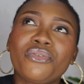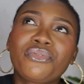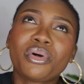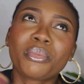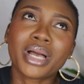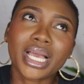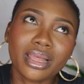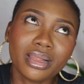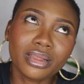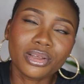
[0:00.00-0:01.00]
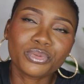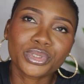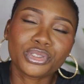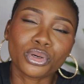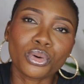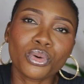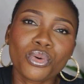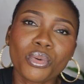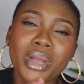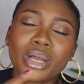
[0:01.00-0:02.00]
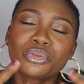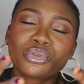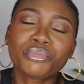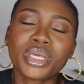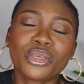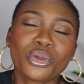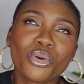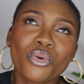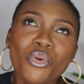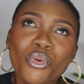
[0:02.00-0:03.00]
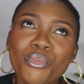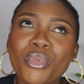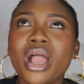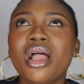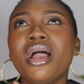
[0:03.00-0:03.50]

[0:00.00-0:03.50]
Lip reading: fall back in love with your home, how to make your home